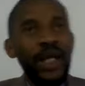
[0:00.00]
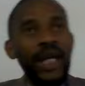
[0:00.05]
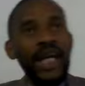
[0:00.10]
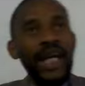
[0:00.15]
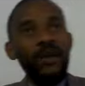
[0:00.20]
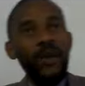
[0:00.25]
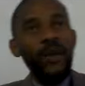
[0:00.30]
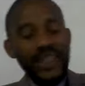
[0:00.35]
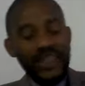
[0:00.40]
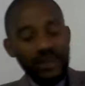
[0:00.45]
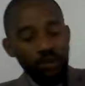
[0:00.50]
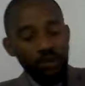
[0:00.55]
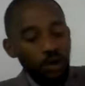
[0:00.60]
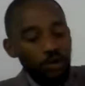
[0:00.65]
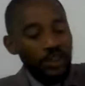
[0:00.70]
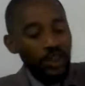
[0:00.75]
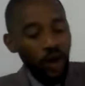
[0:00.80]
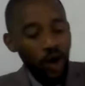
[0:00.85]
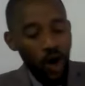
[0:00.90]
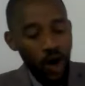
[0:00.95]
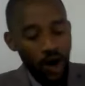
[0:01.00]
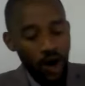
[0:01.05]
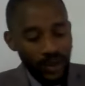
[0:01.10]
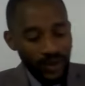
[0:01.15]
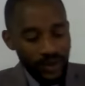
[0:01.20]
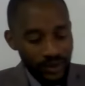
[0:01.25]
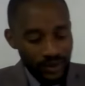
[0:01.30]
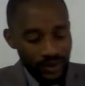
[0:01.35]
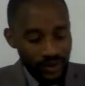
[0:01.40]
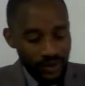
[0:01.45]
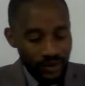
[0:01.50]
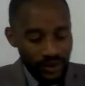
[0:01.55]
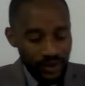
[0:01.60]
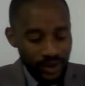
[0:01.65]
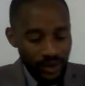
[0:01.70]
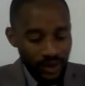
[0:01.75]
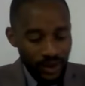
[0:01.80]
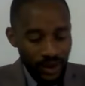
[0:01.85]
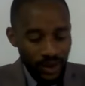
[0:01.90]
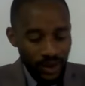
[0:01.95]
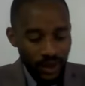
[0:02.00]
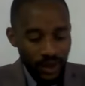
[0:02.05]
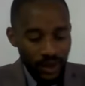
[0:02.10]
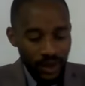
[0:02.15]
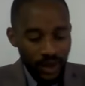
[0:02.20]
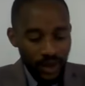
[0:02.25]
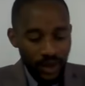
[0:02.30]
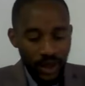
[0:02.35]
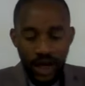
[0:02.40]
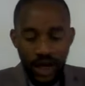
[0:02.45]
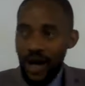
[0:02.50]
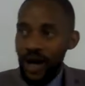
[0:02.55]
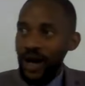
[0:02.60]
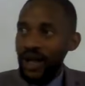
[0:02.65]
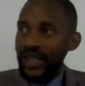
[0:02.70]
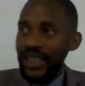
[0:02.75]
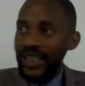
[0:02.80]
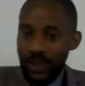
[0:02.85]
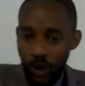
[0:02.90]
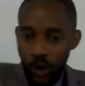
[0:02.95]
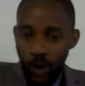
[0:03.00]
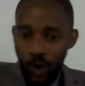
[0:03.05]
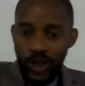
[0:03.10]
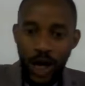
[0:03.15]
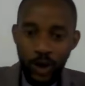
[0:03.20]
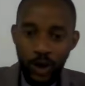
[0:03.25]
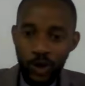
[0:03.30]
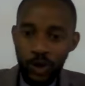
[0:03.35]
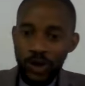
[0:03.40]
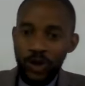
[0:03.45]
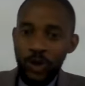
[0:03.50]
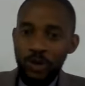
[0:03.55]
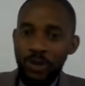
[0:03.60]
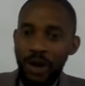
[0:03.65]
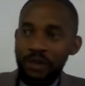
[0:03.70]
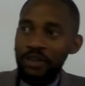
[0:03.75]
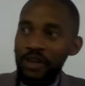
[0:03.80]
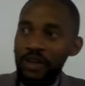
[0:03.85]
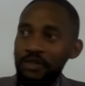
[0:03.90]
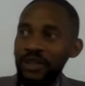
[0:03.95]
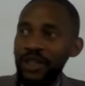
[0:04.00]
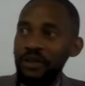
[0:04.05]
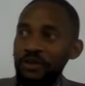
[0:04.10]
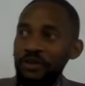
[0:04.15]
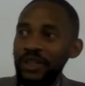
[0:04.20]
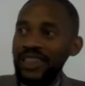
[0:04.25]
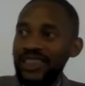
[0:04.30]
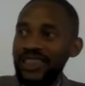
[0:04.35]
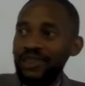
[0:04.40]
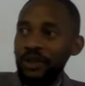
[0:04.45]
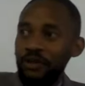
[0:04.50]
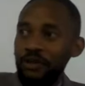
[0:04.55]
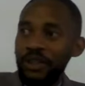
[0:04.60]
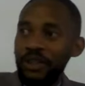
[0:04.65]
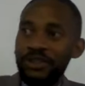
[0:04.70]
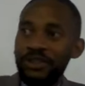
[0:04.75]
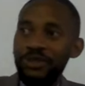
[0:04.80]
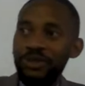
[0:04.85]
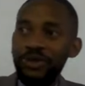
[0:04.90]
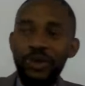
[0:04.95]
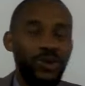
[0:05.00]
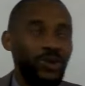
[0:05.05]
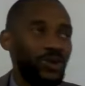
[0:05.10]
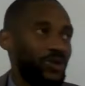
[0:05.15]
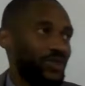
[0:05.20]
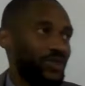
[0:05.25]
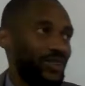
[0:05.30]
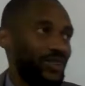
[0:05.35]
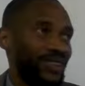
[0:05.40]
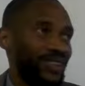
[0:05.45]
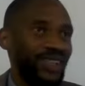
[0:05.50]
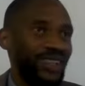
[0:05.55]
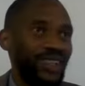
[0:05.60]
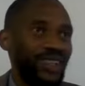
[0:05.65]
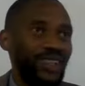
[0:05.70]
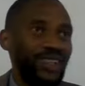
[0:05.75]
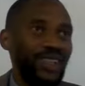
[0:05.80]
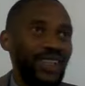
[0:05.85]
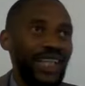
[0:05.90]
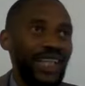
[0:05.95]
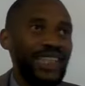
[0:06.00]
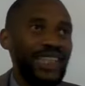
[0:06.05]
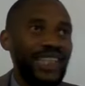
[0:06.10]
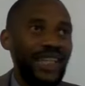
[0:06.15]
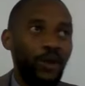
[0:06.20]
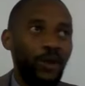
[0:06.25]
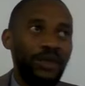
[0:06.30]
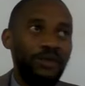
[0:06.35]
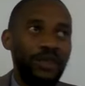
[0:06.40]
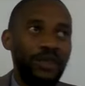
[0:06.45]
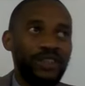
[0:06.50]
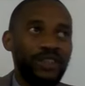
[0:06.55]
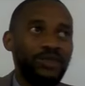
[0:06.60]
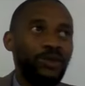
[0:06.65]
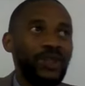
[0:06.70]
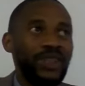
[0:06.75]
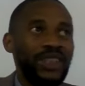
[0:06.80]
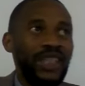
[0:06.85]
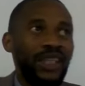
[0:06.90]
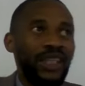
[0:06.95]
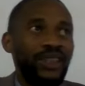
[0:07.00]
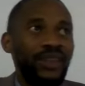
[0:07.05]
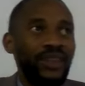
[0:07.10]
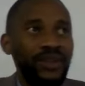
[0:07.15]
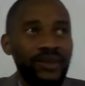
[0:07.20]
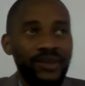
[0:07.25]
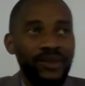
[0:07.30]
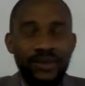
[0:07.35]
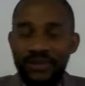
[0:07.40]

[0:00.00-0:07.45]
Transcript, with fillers: Anyways, moving on, uh, let's go now to, to my favorite verse, verse 4. Let's hear what verse 4 is saying now.